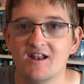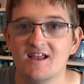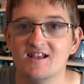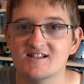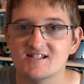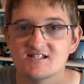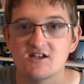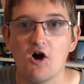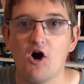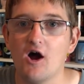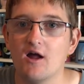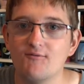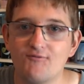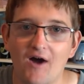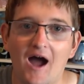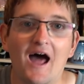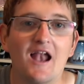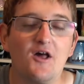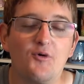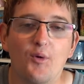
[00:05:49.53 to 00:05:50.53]
It's starting for
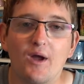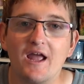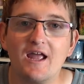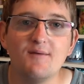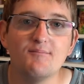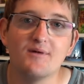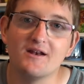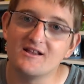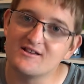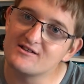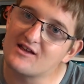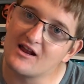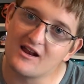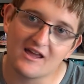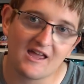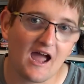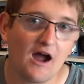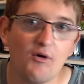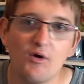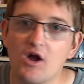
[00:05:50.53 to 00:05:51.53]
Halloween, but it's going
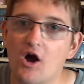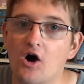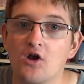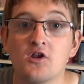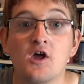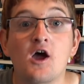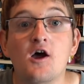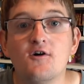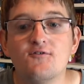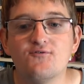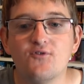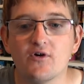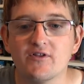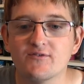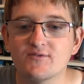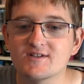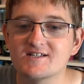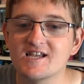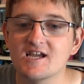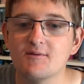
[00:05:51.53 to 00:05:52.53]
to carry on for
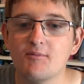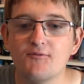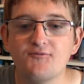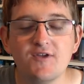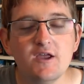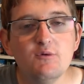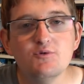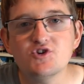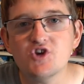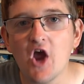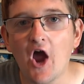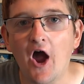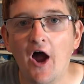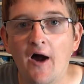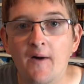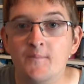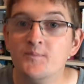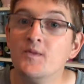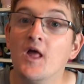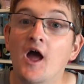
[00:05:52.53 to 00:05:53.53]
the foreseeable
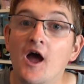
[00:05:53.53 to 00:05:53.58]
future.